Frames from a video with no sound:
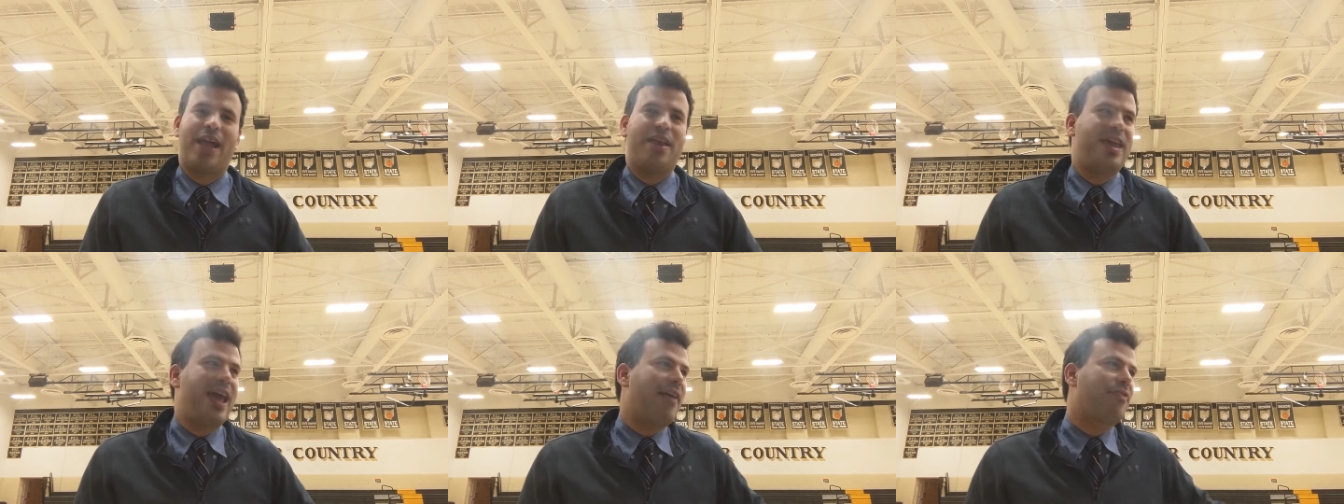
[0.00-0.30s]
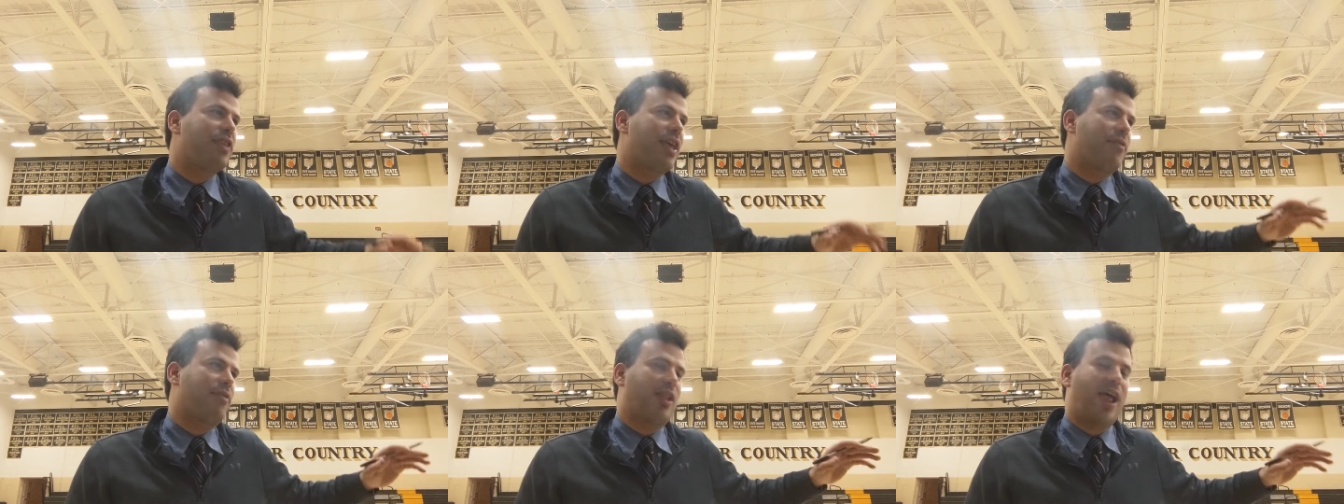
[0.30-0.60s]
And you
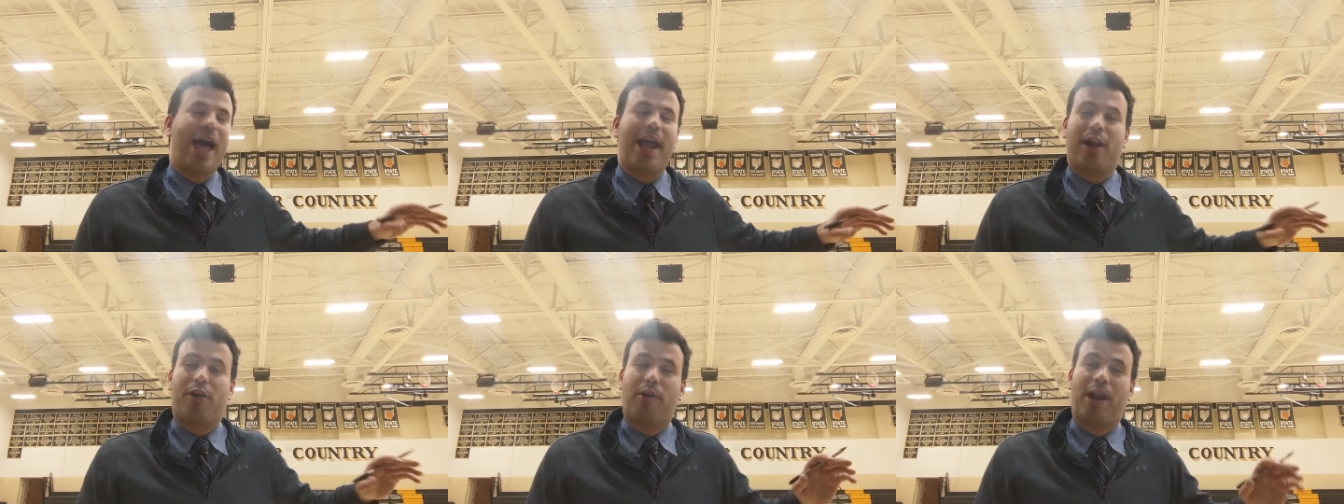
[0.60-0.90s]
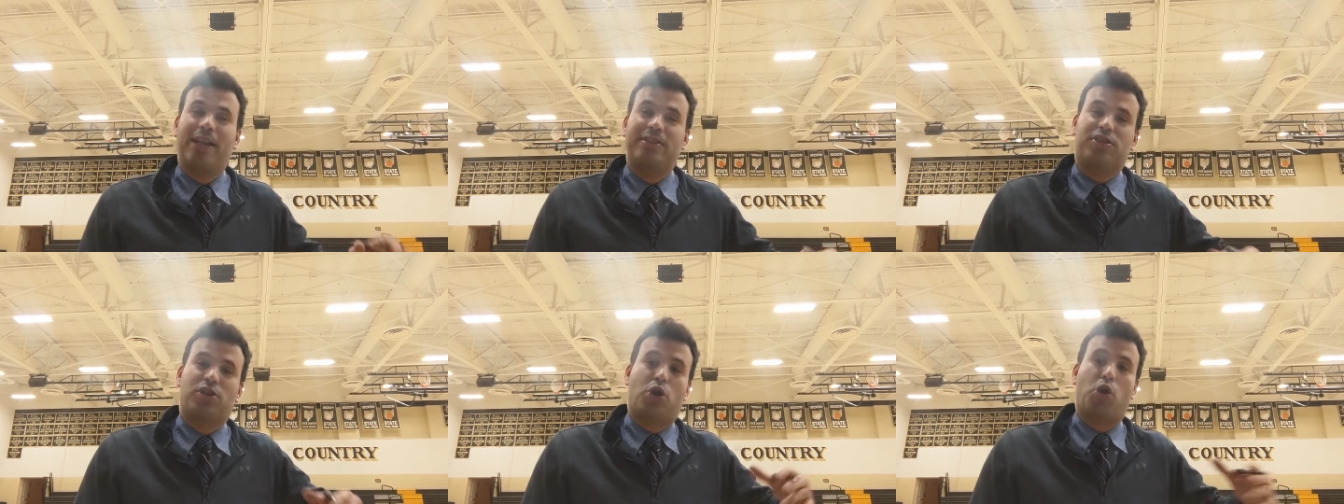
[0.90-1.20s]
have to give a lot of
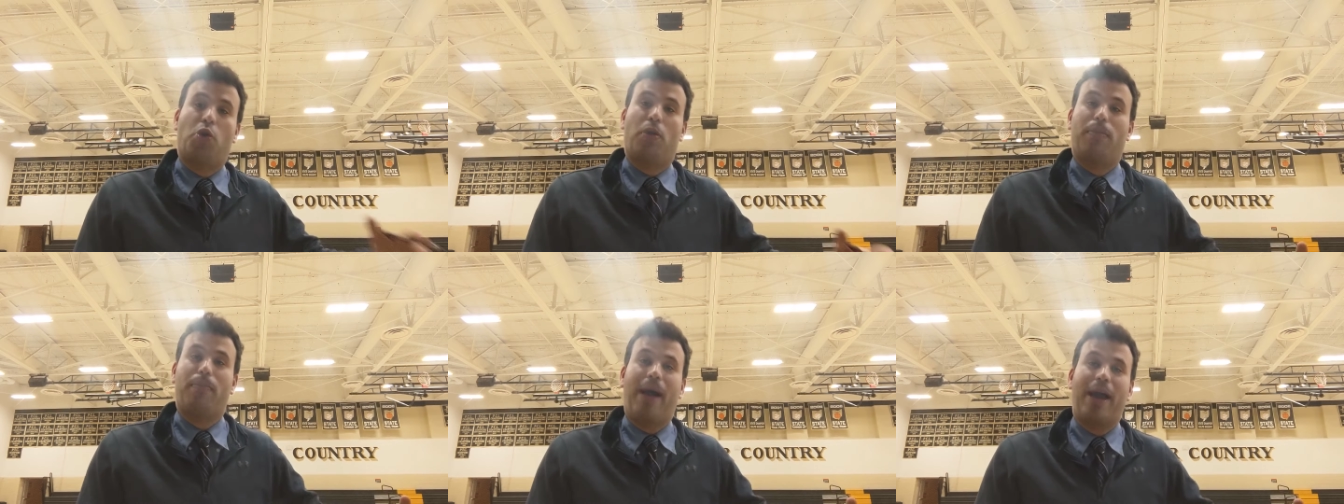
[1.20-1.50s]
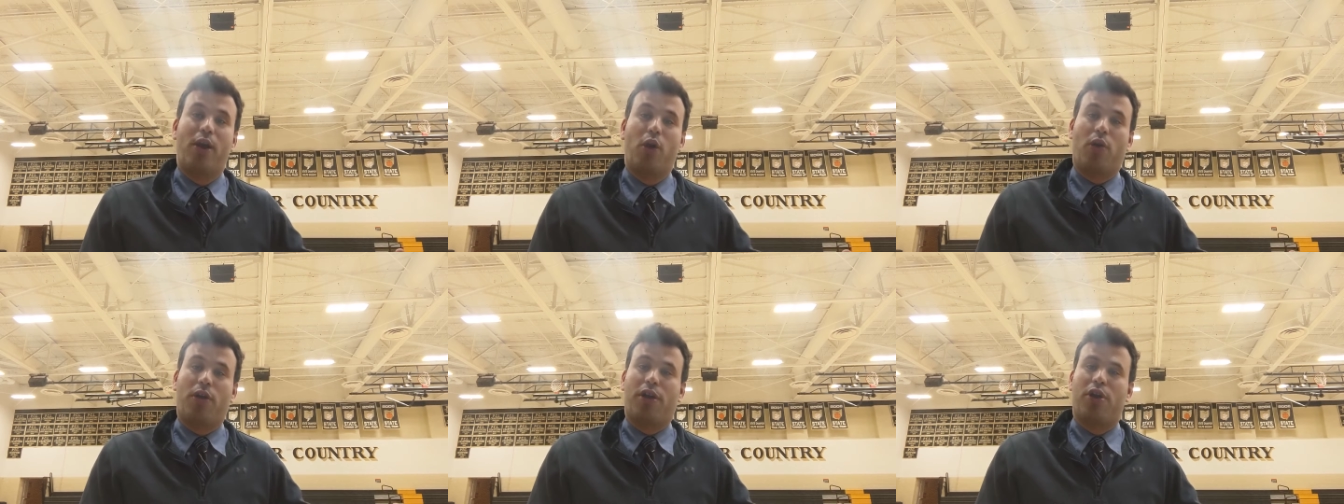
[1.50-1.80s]
credit to Colton
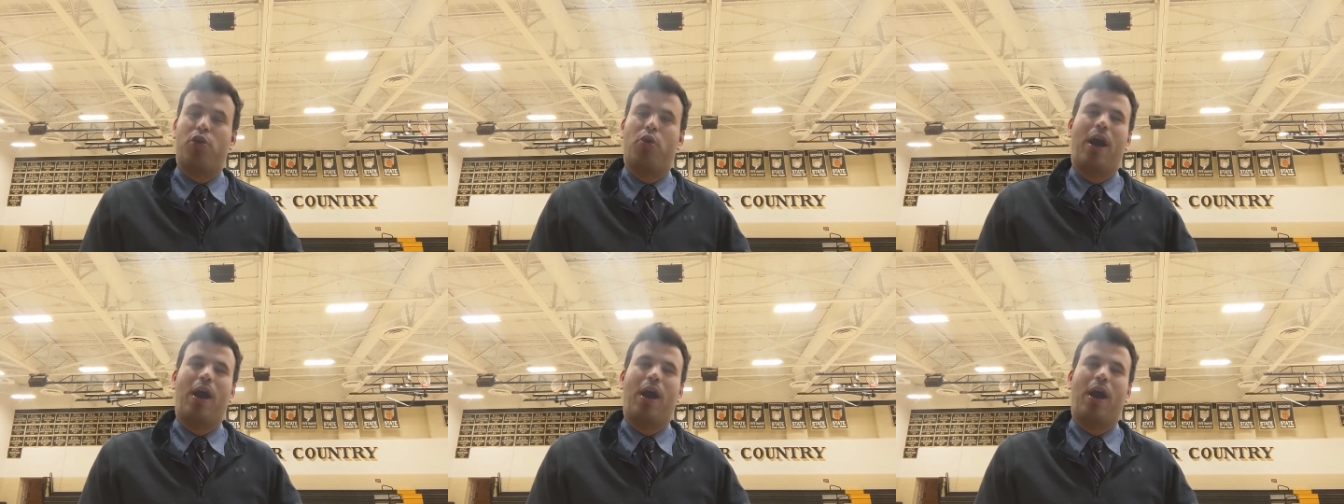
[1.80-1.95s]
Majorca,